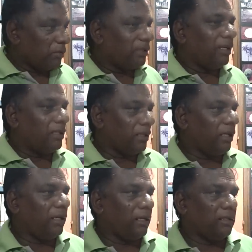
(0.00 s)
But then
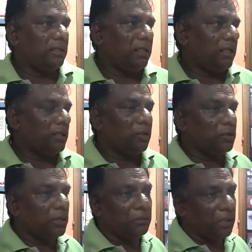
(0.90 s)
again, as I said, it's
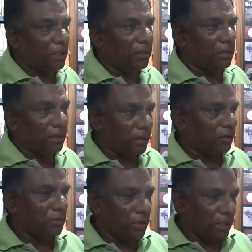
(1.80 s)
not only me,
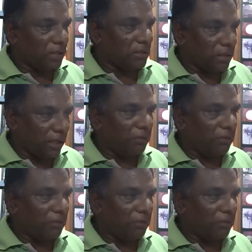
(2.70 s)
it's not only us.